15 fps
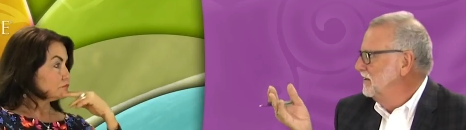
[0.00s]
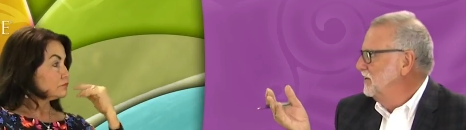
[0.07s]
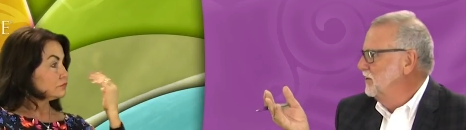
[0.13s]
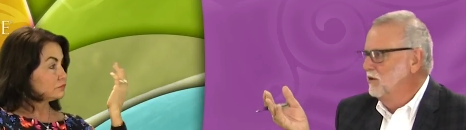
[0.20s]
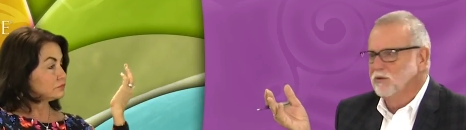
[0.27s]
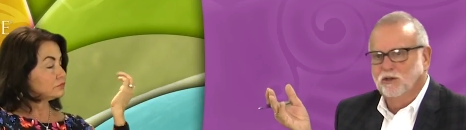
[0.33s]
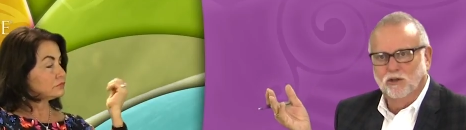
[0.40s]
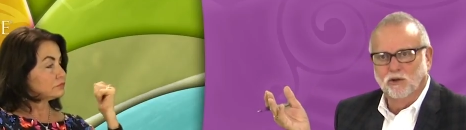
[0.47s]
Speaker 1: You
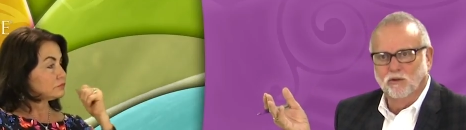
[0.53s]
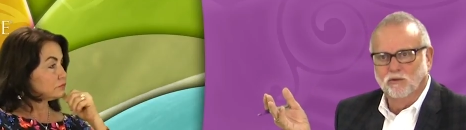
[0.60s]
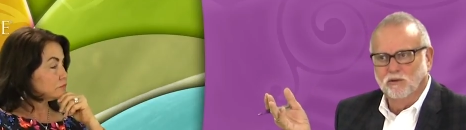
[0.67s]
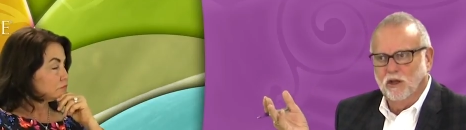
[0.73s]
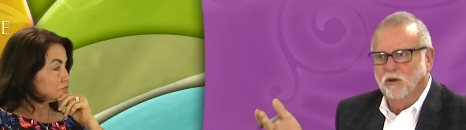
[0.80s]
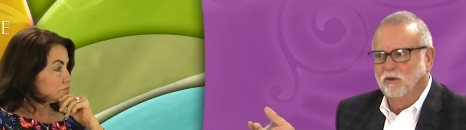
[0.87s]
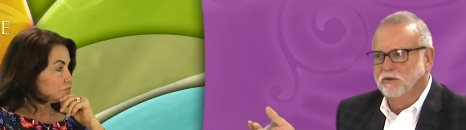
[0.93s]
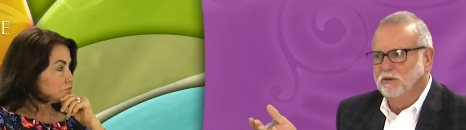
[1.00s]
know, mm-hmm. you don't
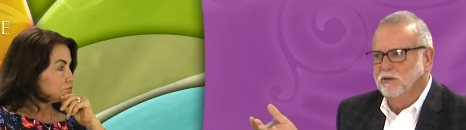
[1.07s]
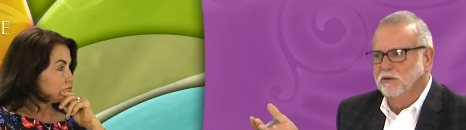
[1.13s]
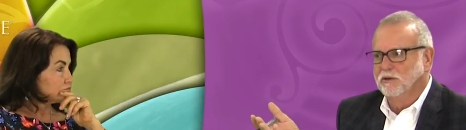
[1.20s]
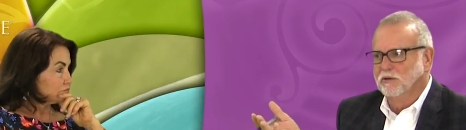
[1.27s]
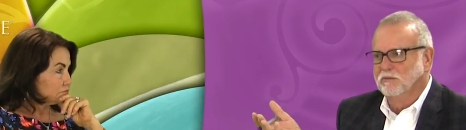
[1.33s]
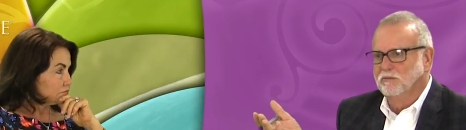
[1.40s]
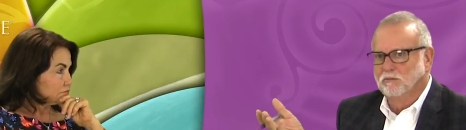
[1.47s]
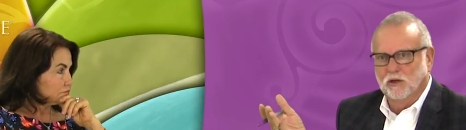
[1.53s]
know that
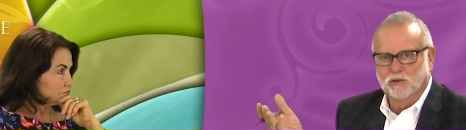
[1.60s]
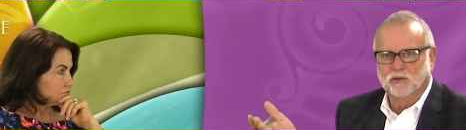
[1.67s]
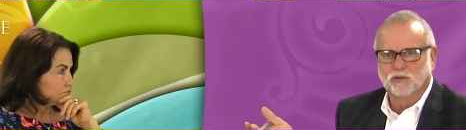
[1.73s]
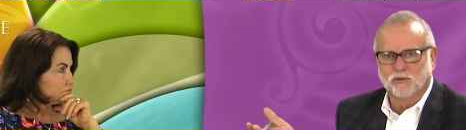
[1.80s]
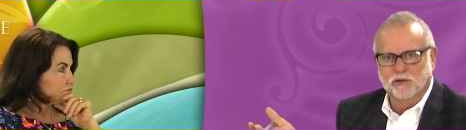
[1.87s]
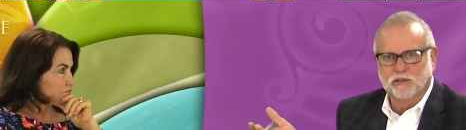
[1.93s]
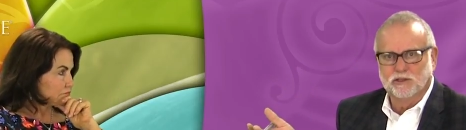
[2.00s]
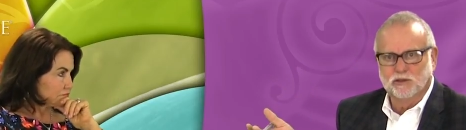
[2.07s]
your muscle
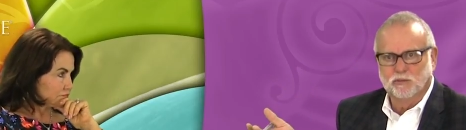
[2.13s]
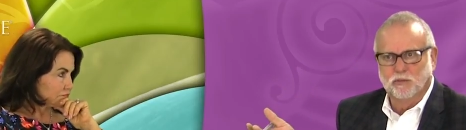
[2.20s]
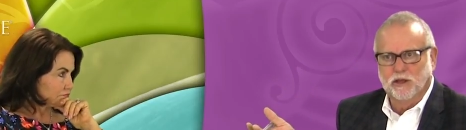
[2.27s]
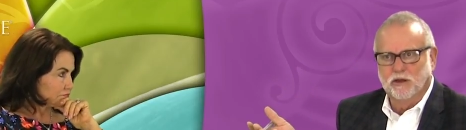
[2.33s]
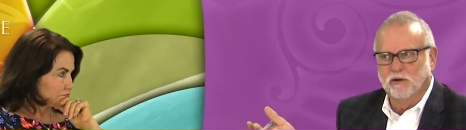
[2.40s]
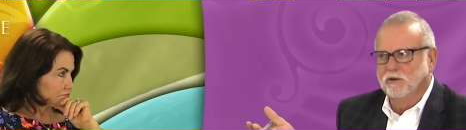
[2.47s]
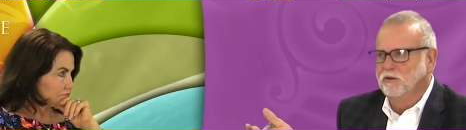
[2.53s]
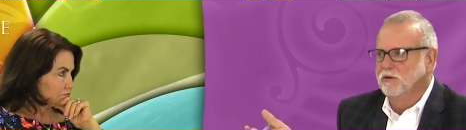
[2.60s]
strength is
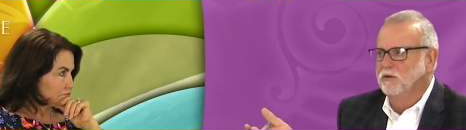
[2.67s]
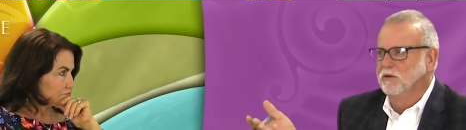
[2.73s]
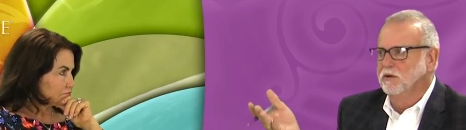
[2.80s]
better and you're